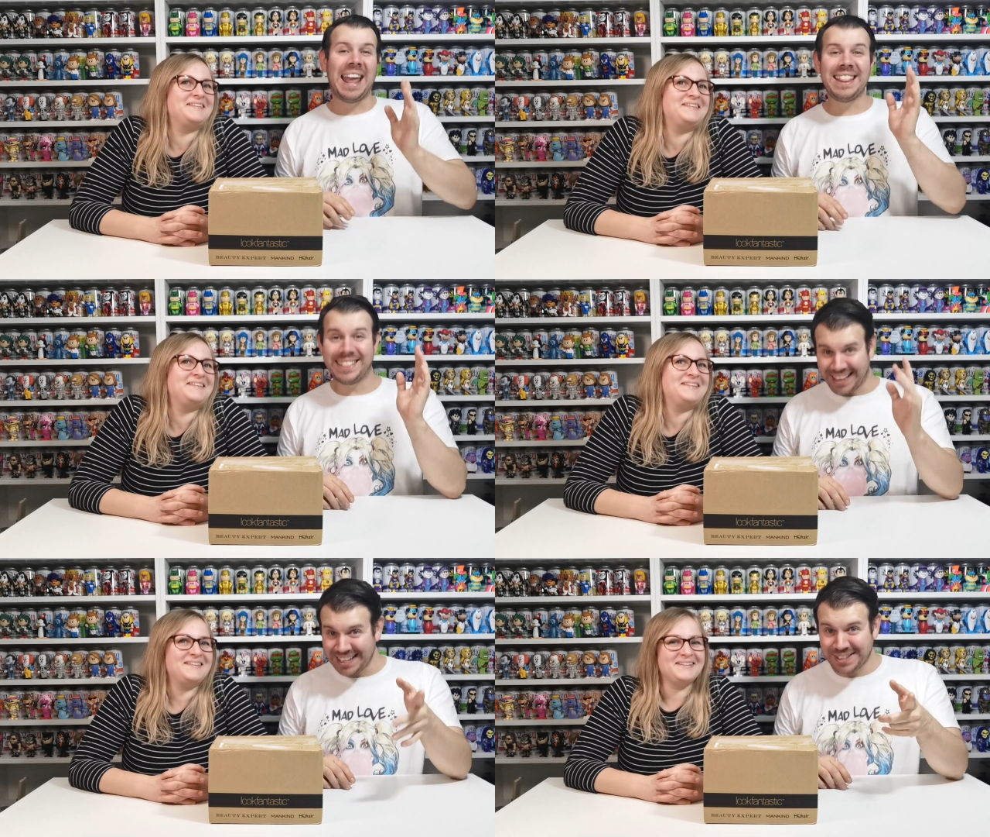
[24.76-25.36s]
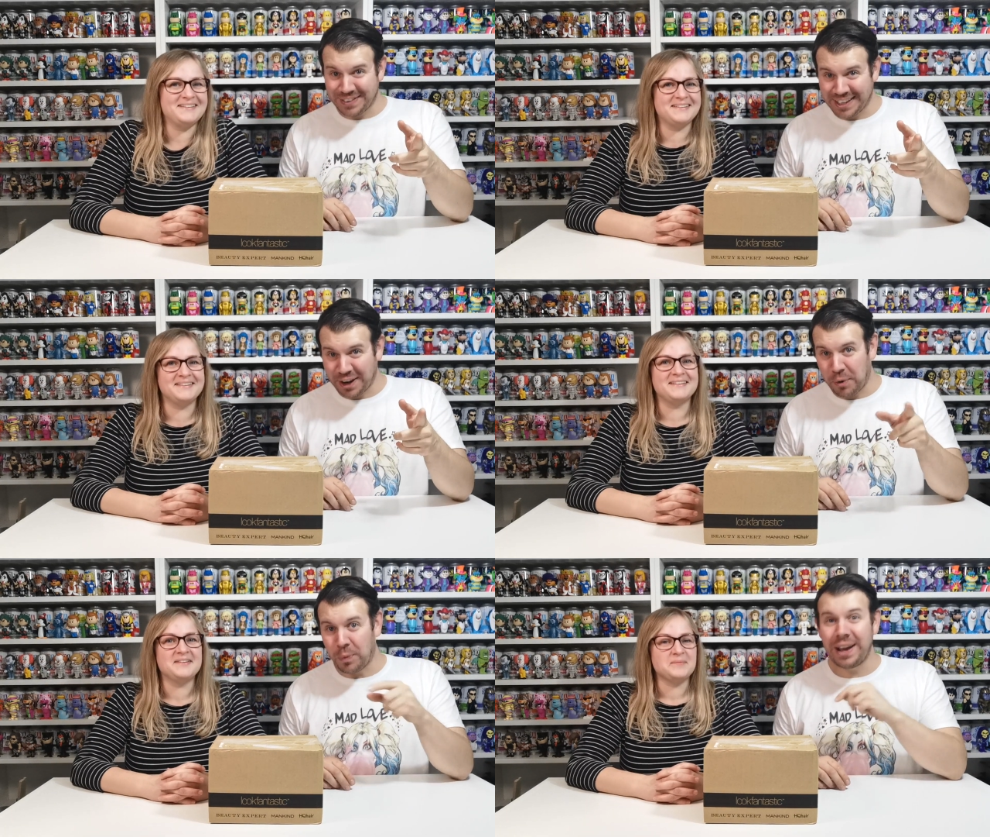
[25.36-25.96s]
Speaker 1: In this
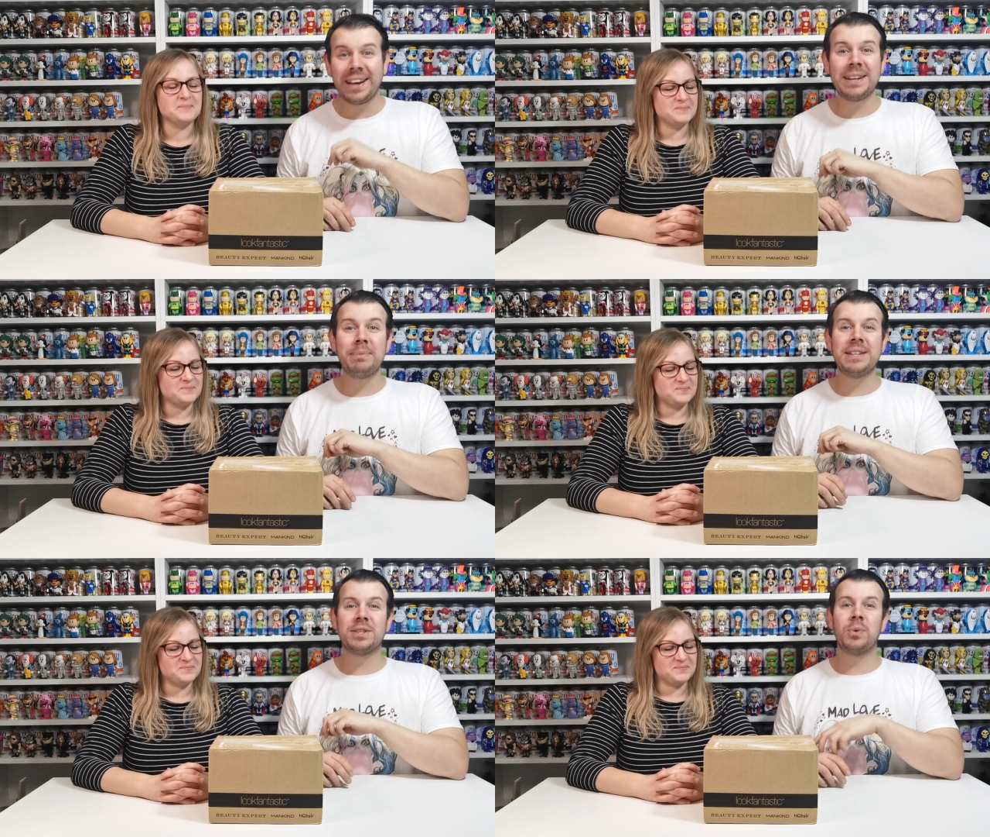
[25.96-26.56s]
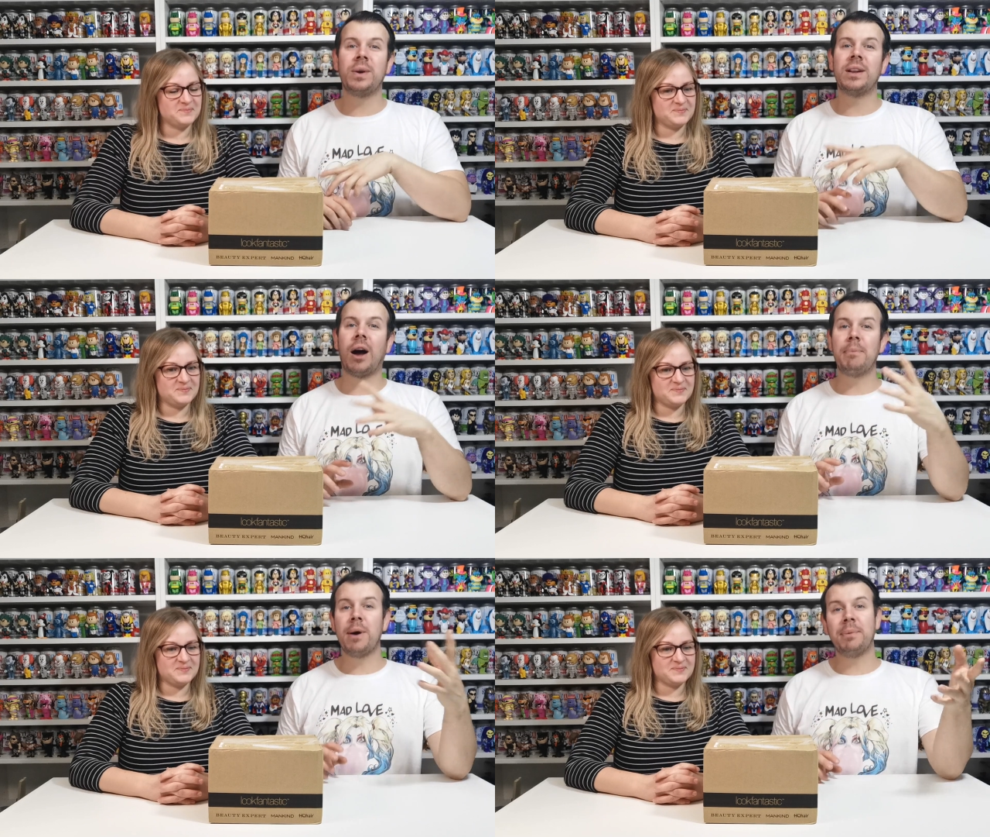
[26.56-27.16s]
video we're going to be doing
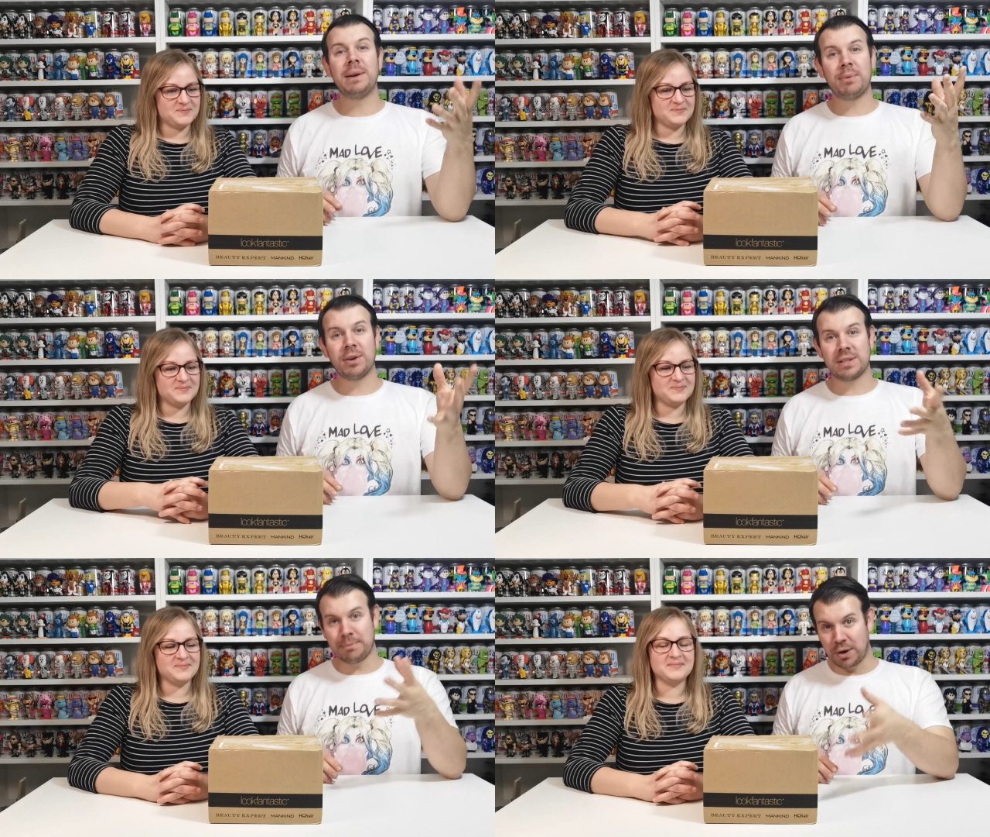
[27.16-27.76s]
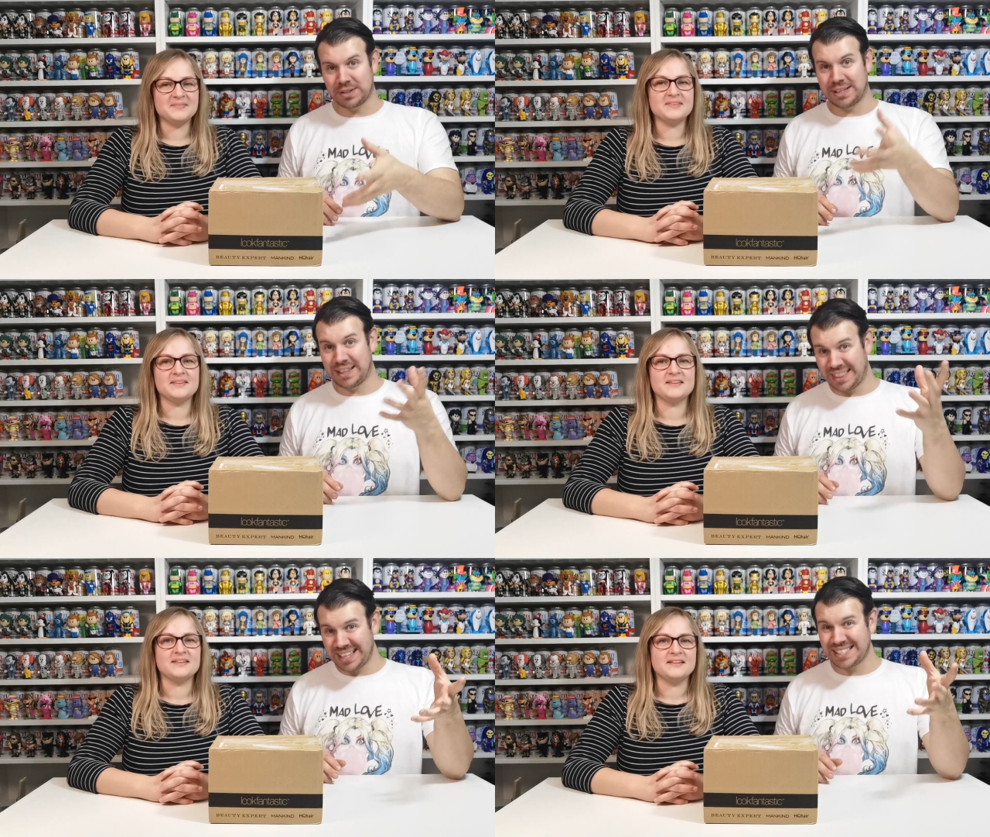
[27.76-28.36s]
our Pop in the Box unboxing
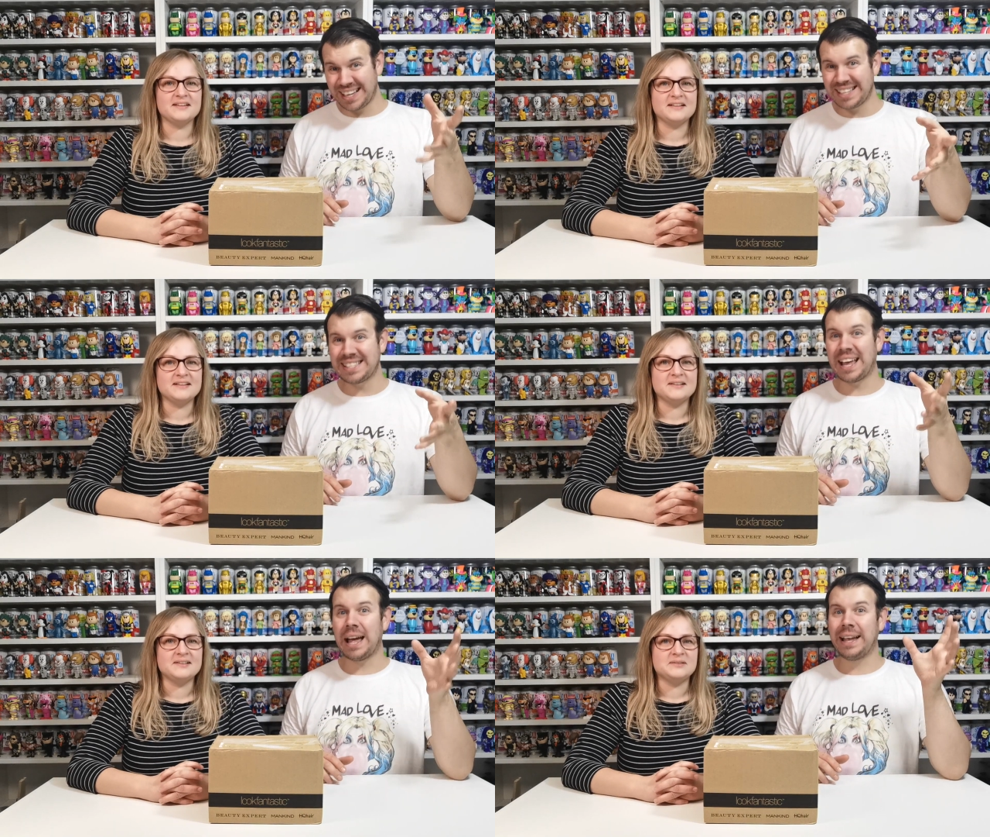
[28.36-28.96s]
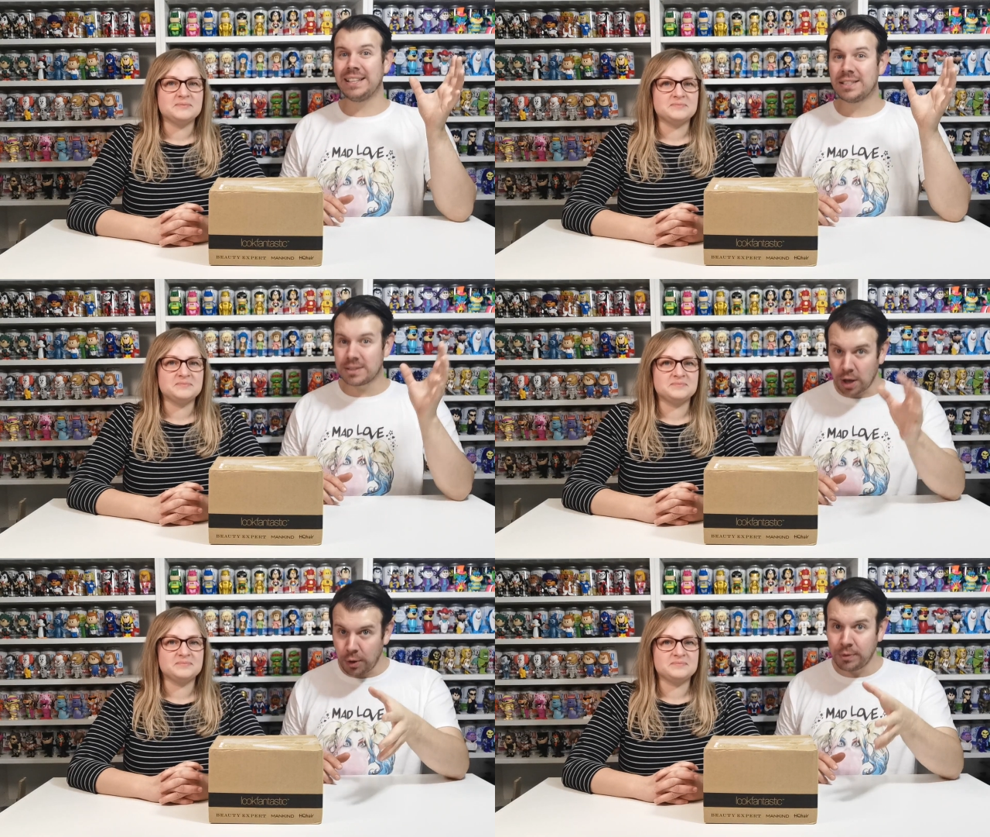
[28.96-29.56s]
and this is a
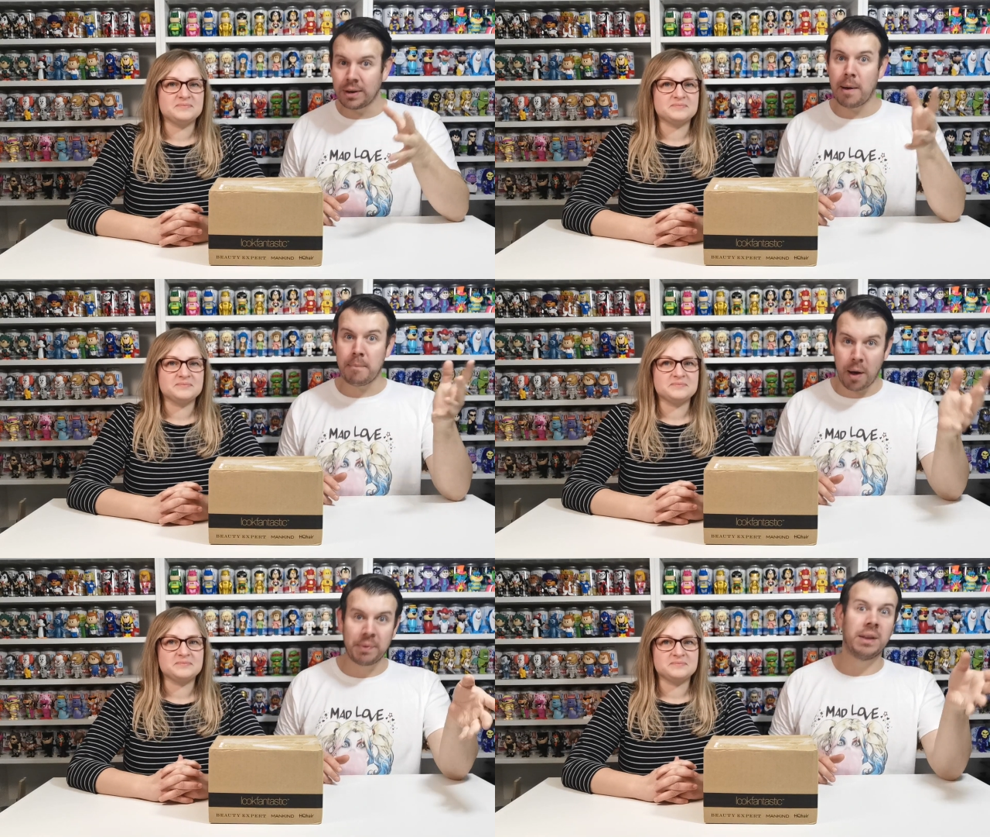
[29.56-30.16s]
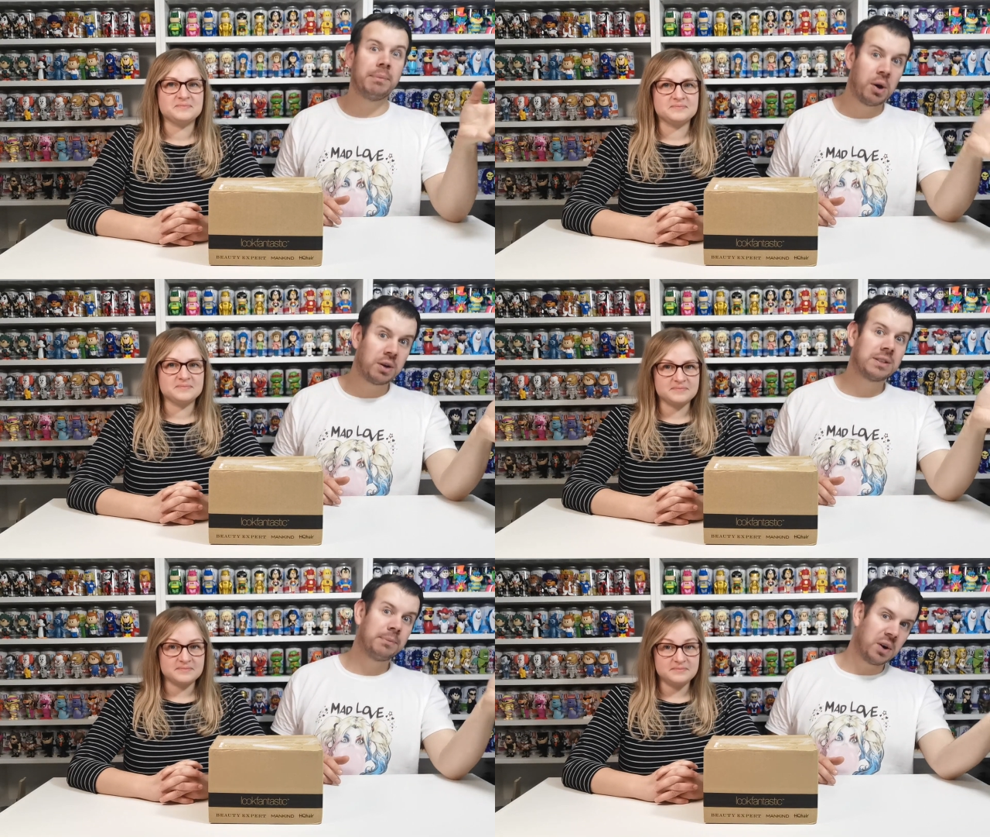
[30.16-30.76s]
soda Pop in the Box
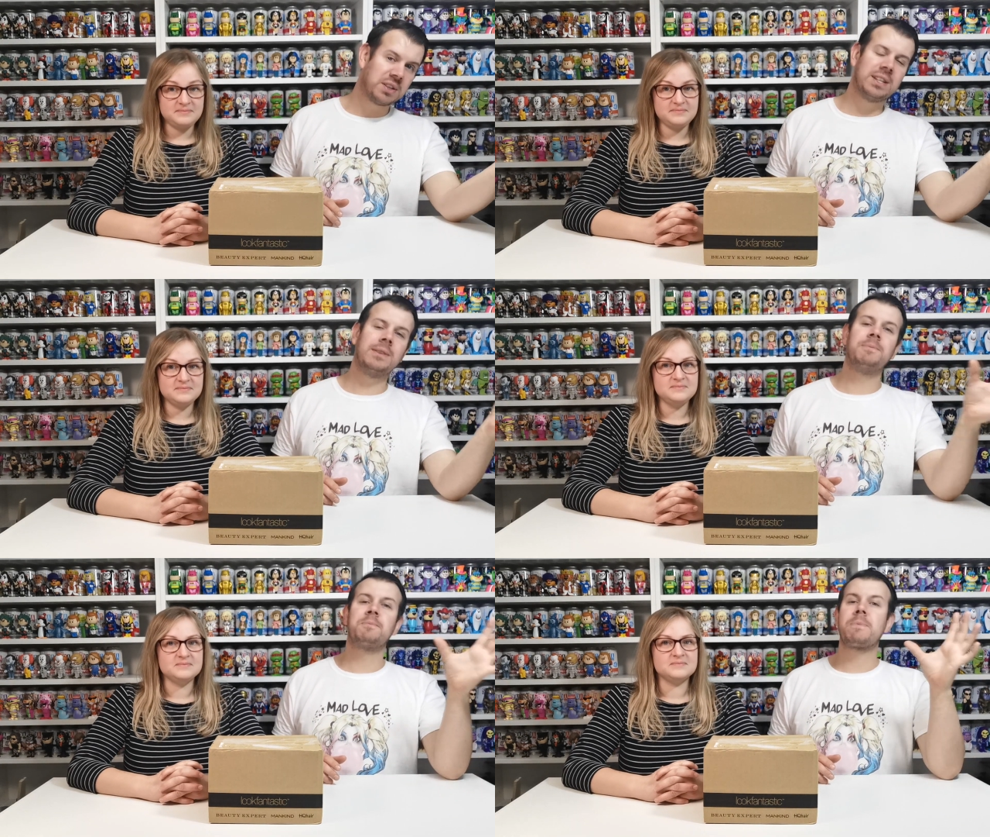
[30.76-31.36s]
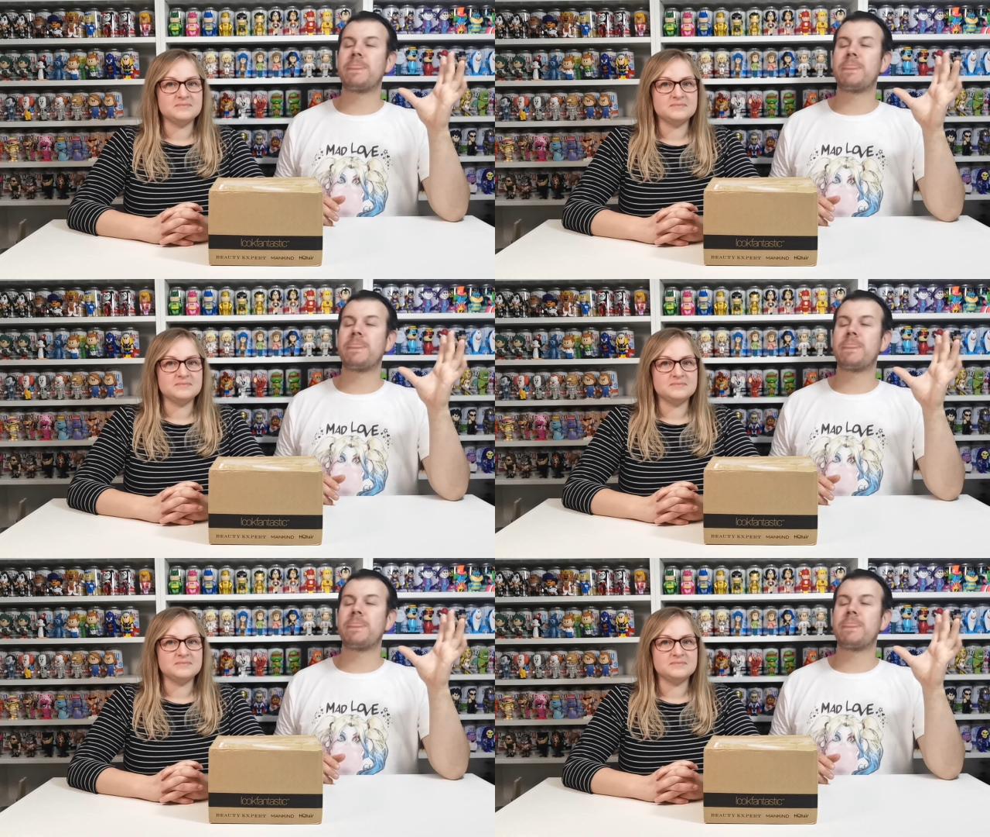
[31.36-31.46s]
unboxing